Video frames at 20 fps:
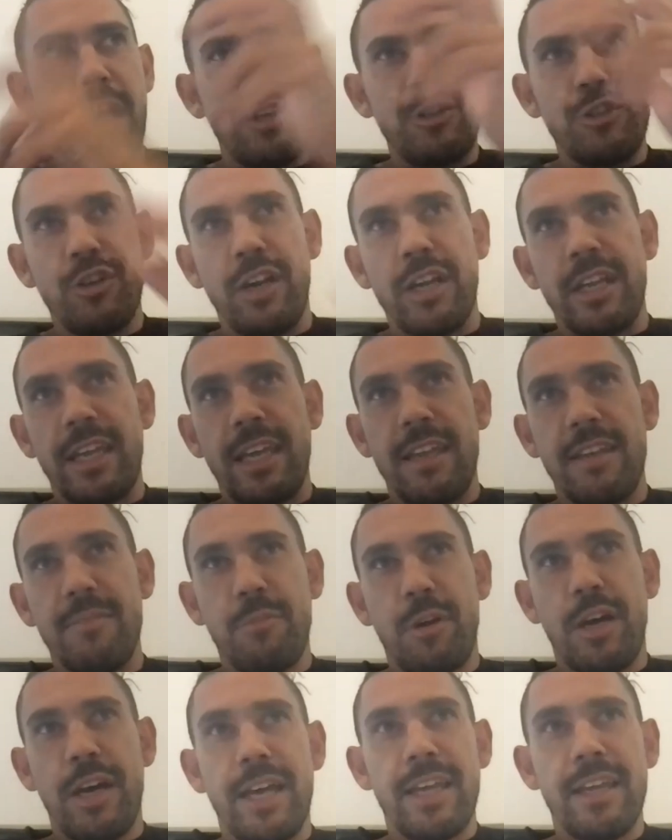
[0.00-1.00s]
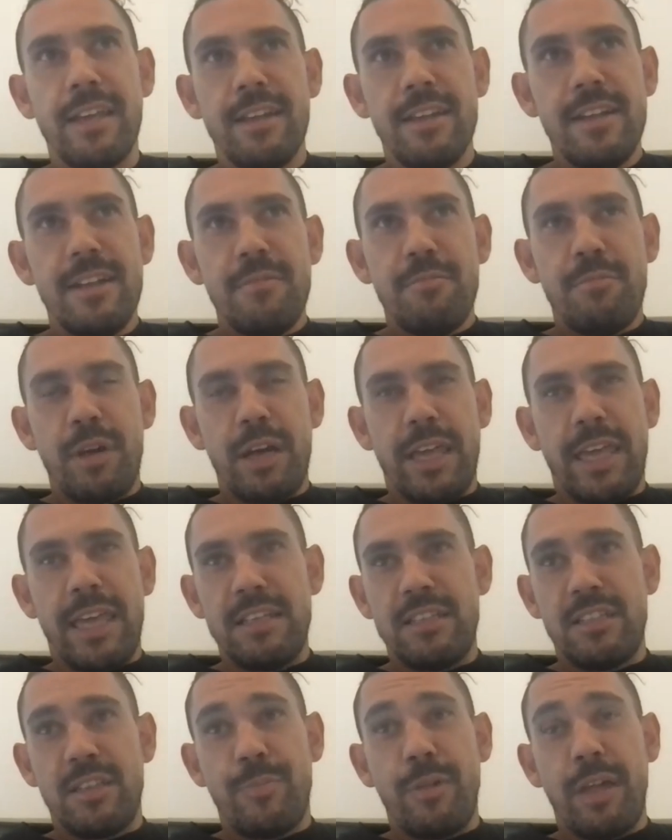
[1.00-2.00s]
I try and get my
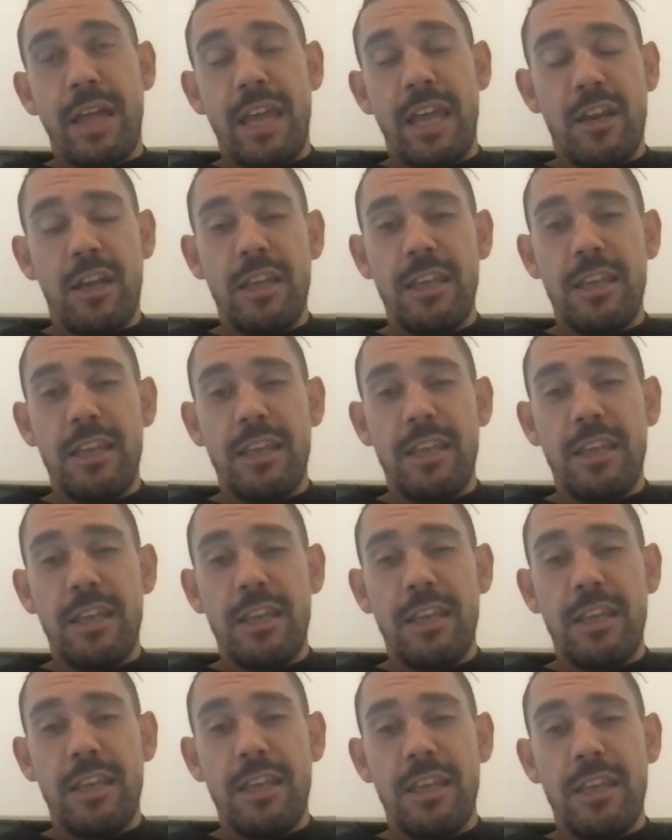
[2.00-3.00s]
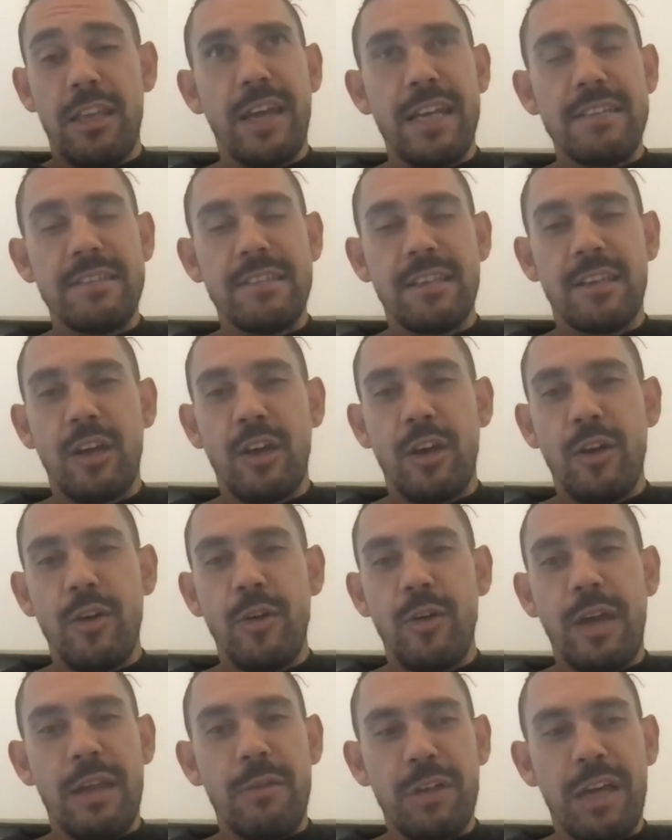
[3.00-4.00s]
kids to play, and I a few days
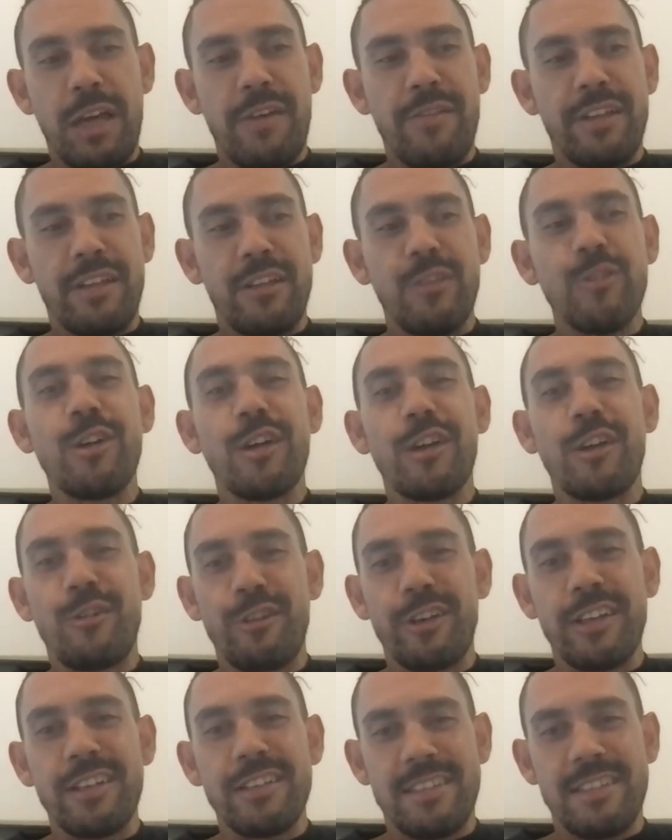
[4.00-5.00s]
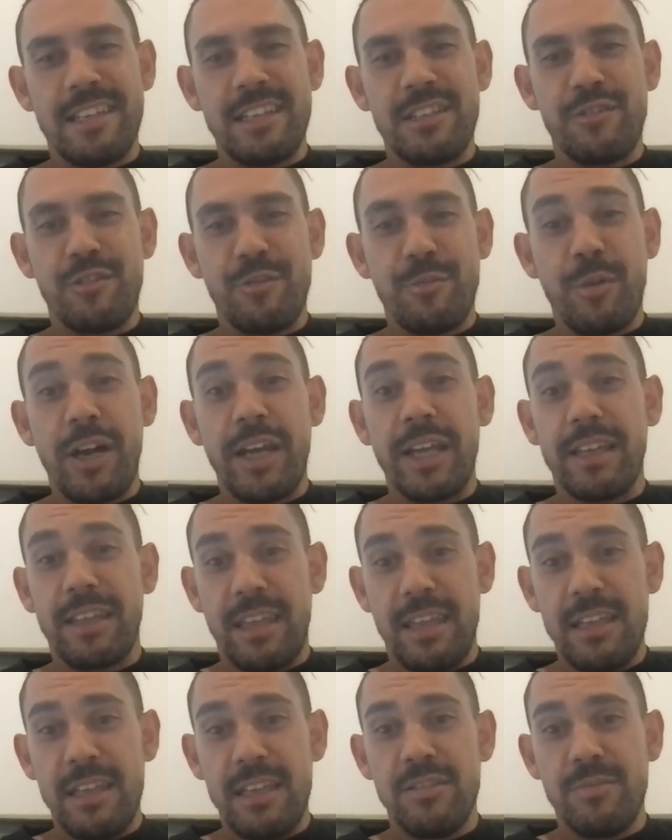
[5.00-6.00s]
ago, and we're having a look at cricket sets for my
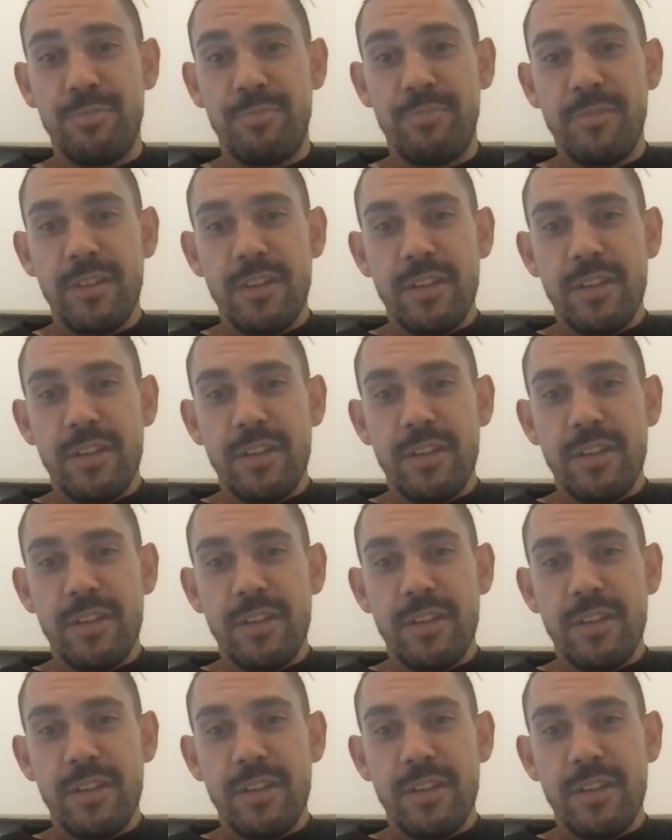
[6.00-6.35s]
kids,